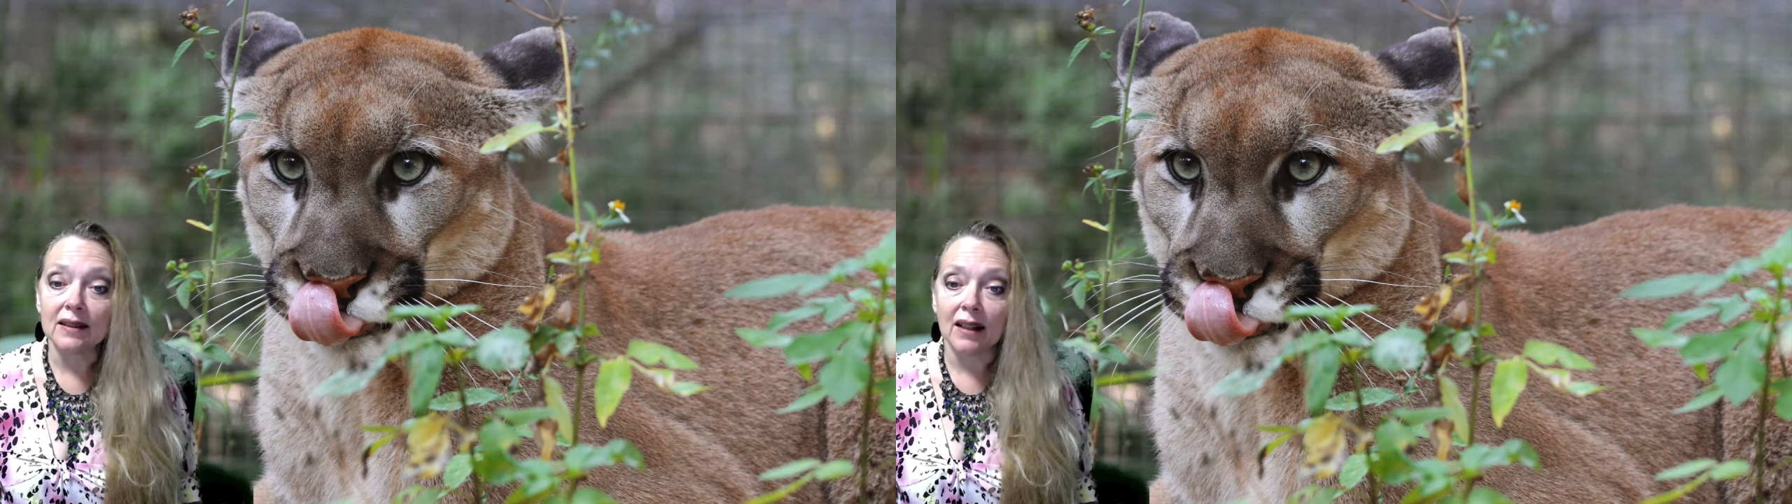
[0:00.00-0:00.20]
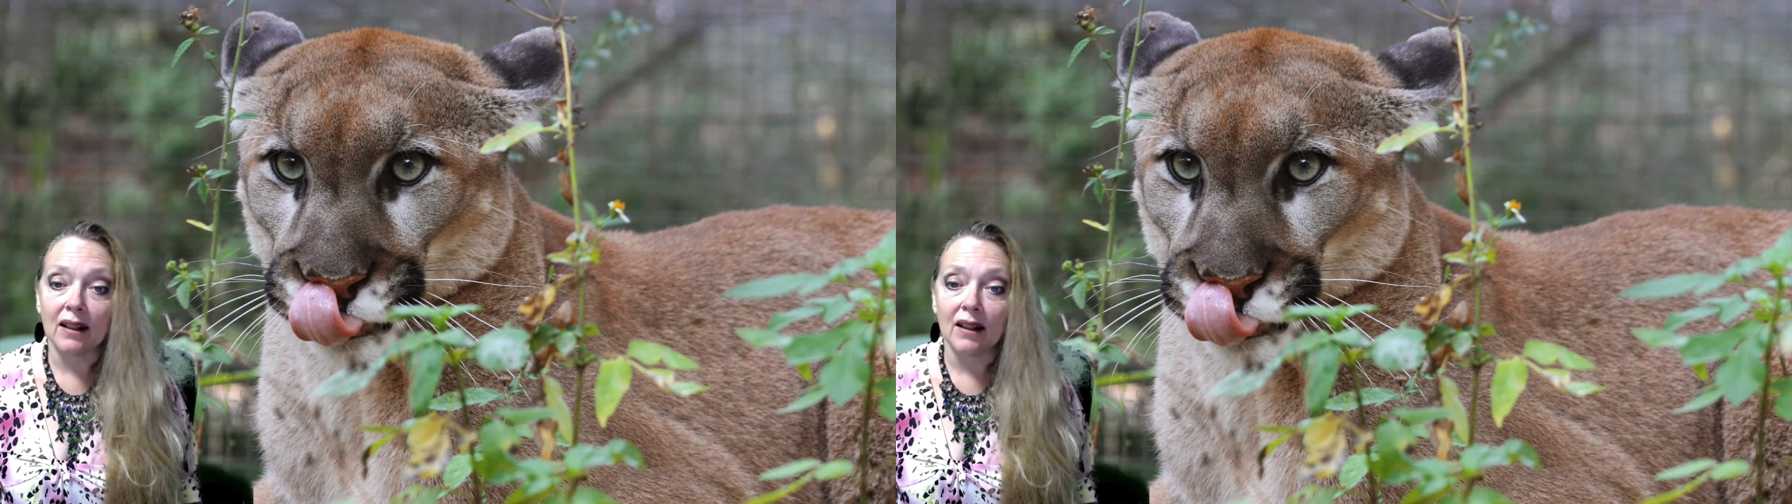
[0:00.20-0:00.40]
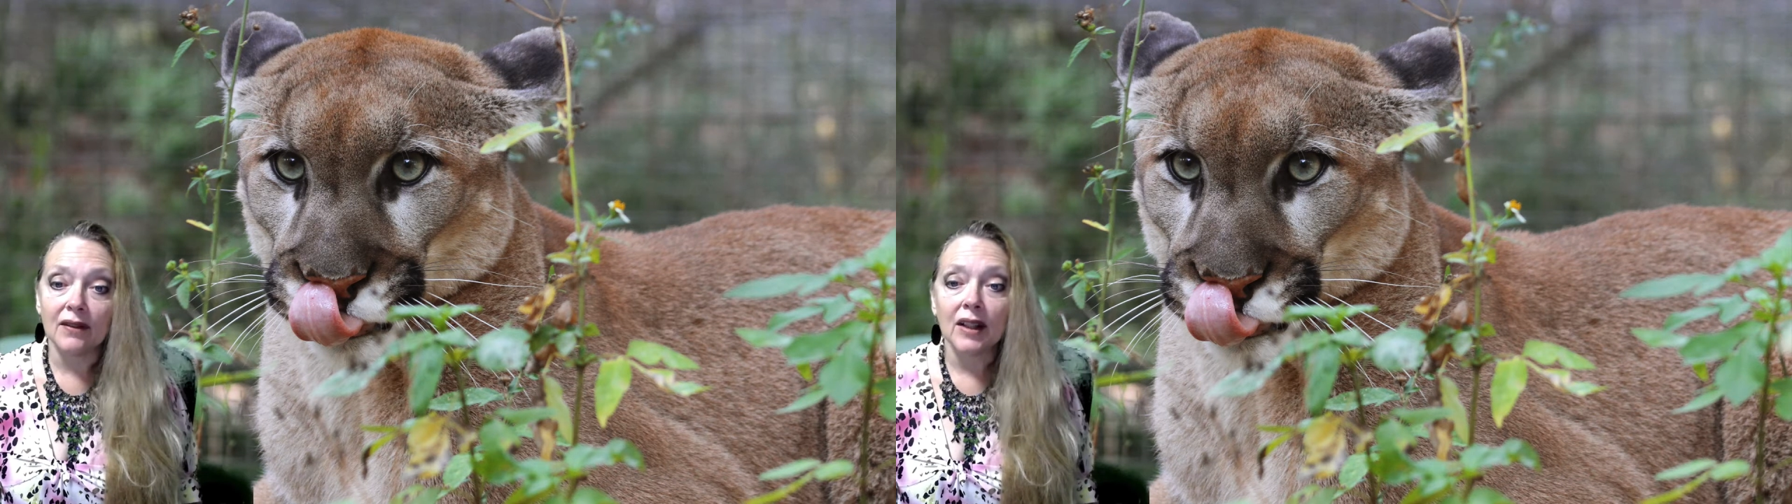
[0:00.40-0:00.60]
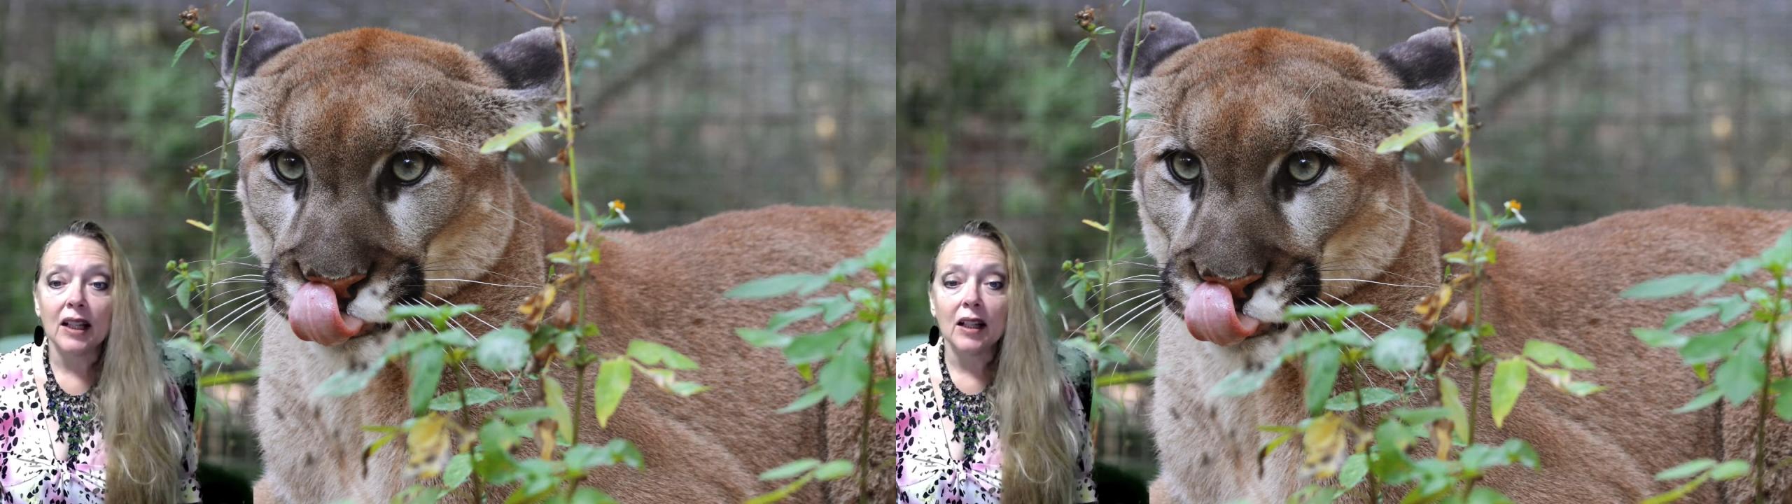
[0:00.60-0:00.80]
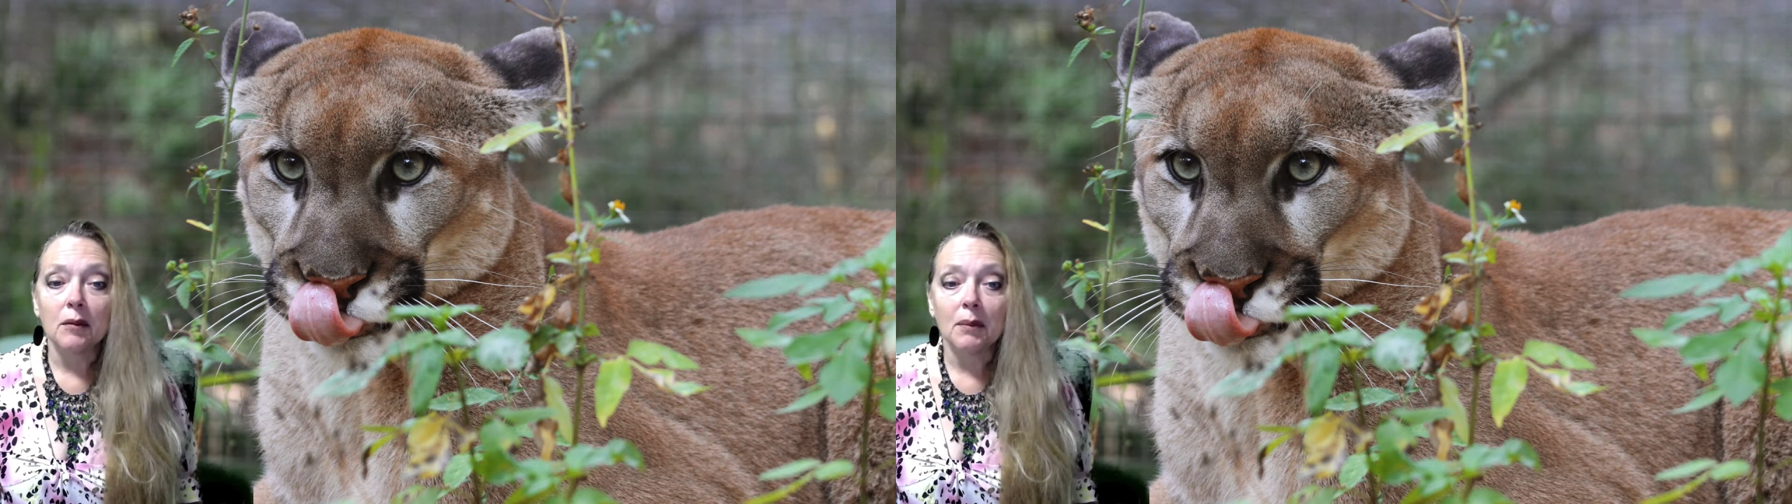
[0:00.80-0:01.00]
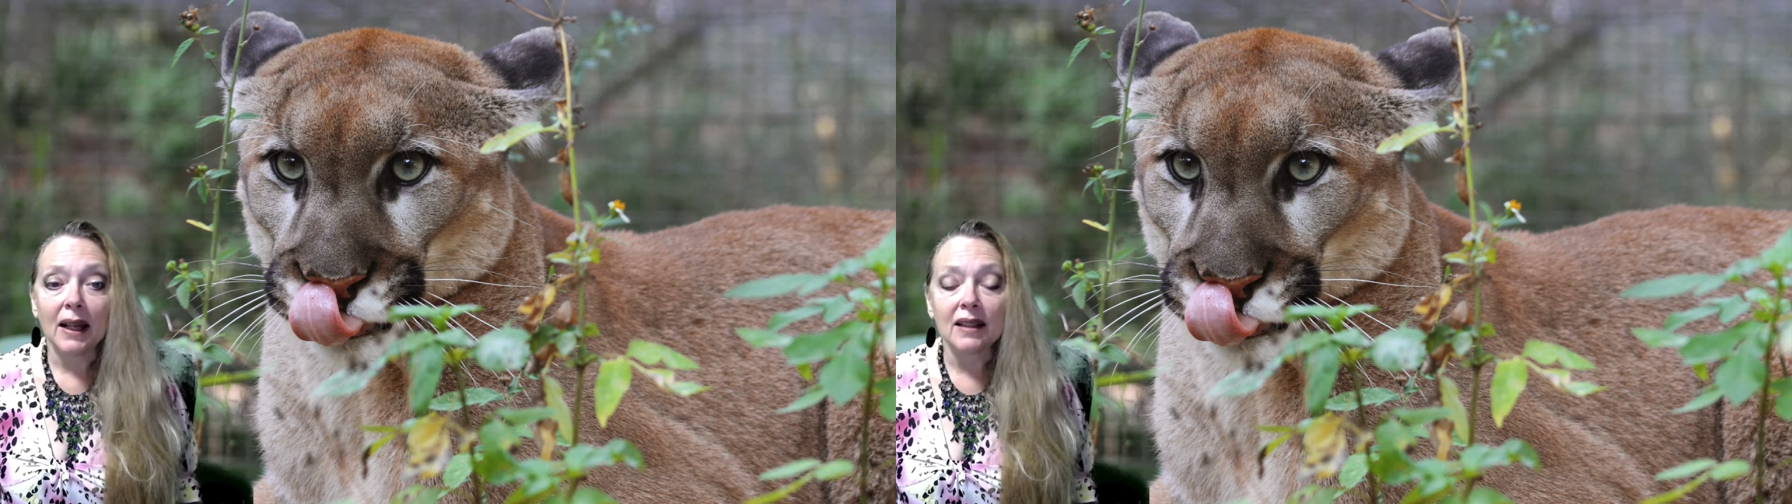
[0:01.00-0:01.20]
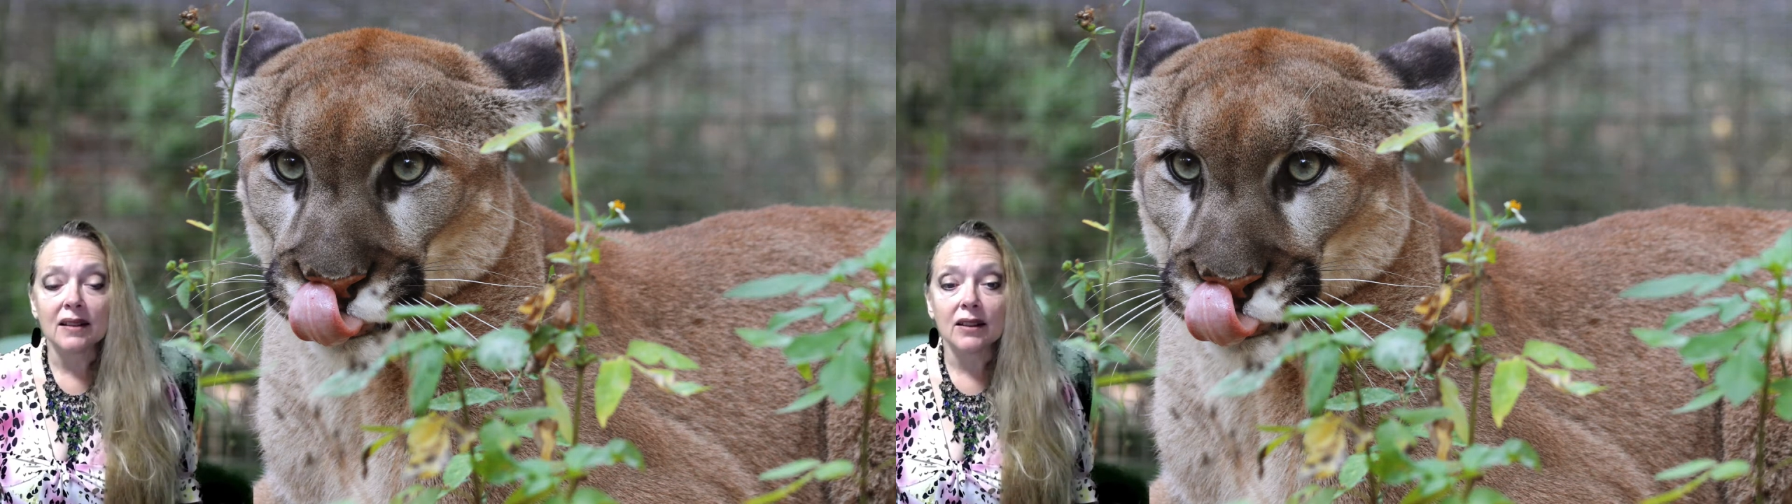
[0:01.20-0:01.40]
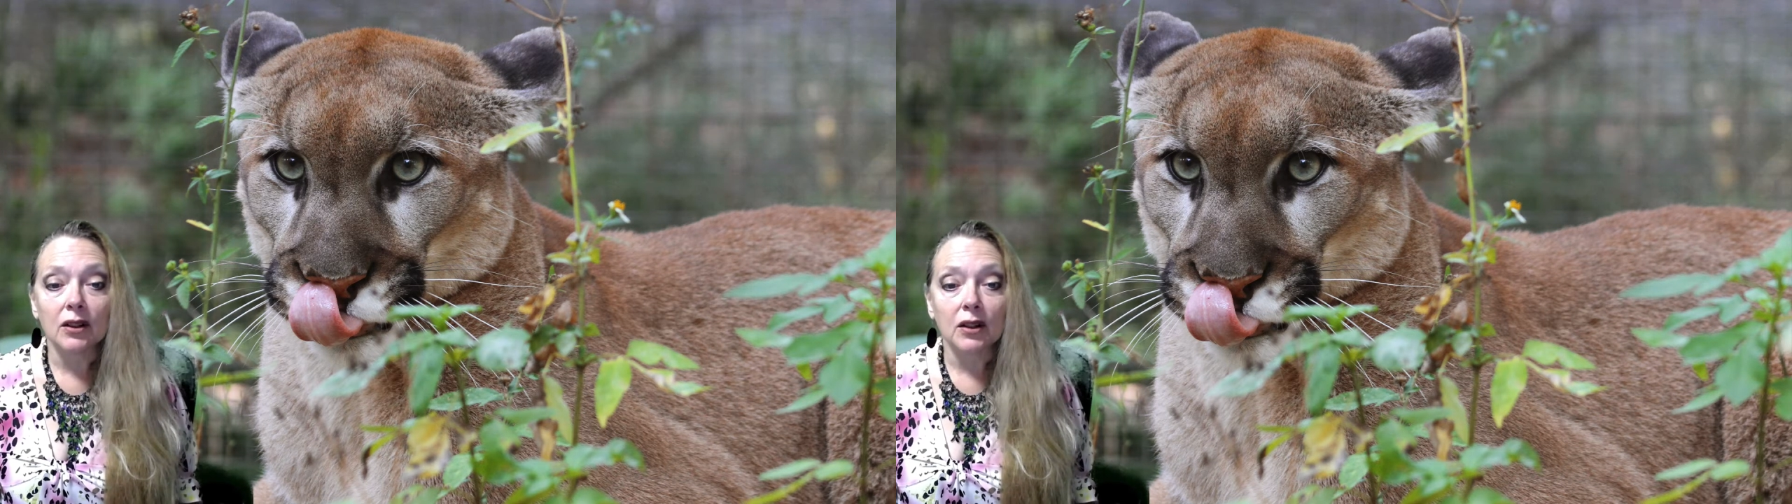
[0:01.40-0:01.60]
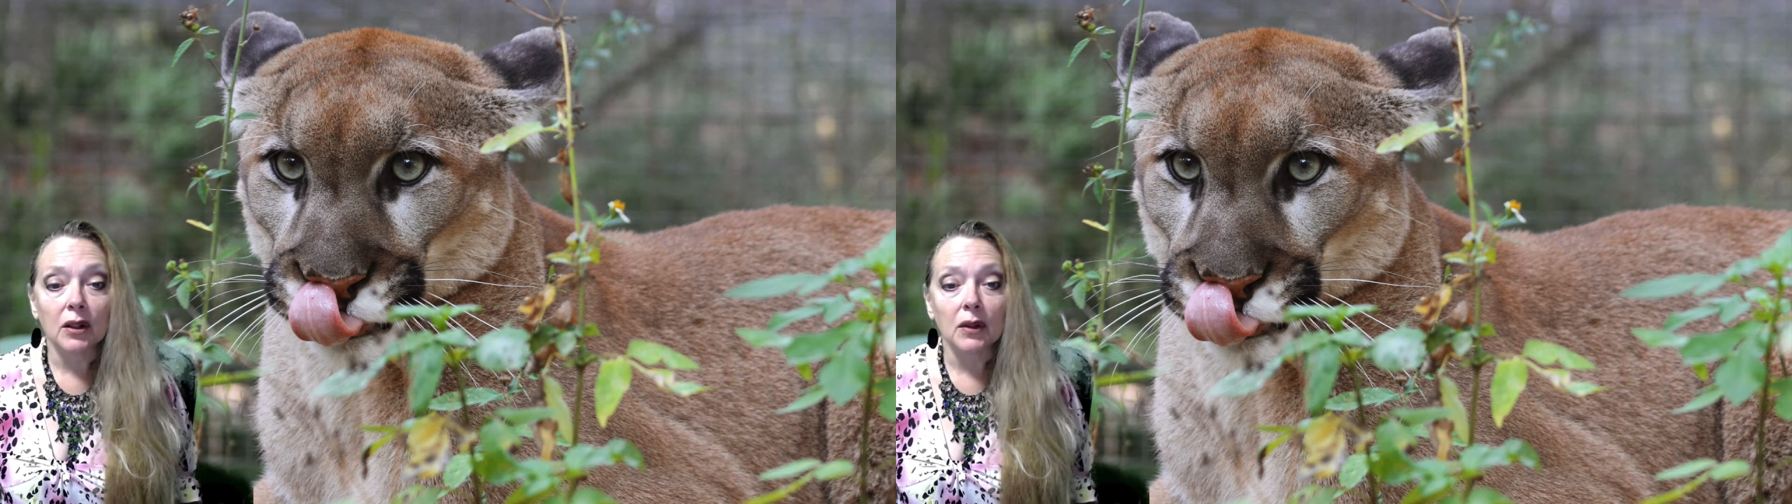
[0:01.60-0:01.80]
sign-off. Madison took her